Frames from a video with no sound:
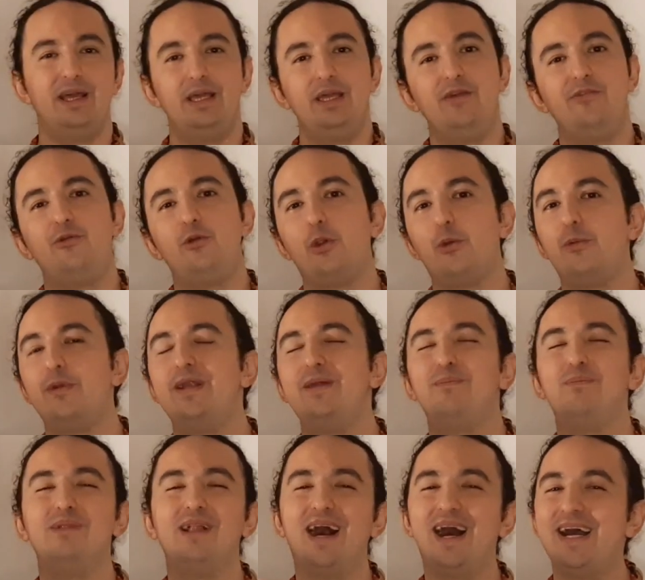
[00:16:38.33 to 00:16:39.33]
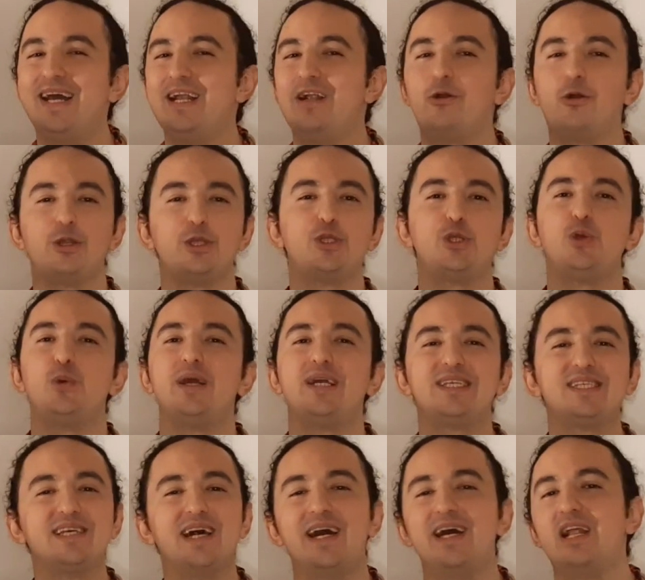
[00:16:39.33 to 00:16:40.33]
If you're already blinded or too
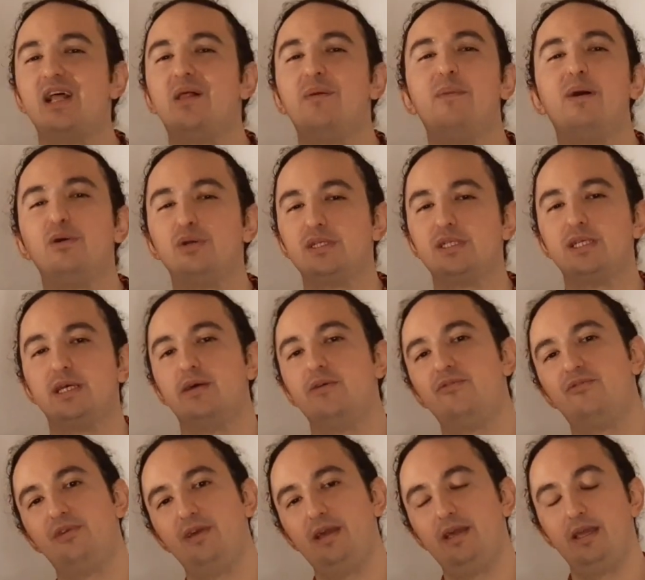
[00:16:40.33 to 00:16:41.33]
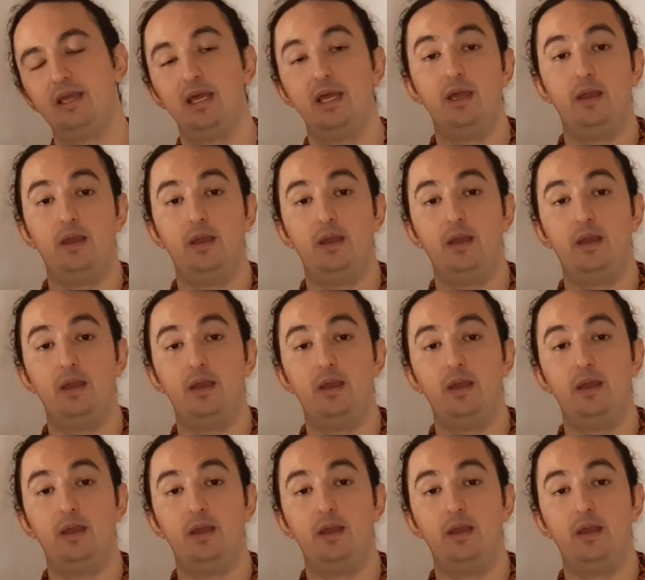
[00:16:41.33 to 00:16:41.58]
excited about something,